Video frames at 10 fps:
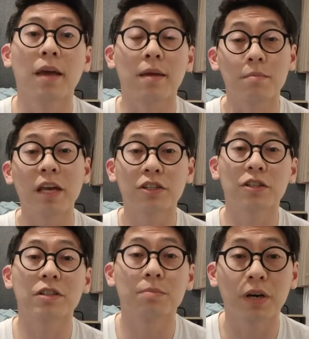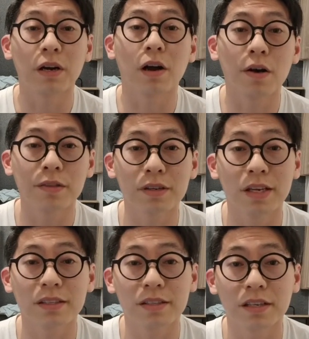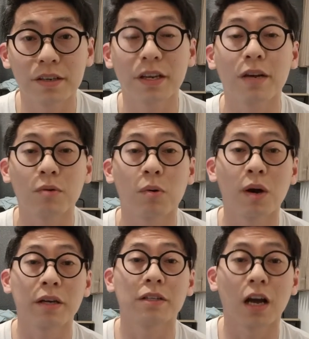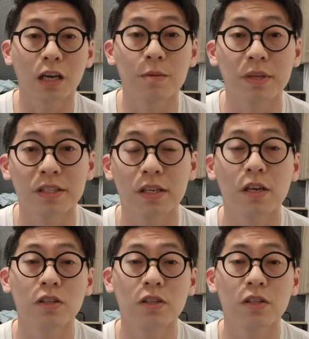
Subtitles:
And make sure to bring all the necessary and required documents.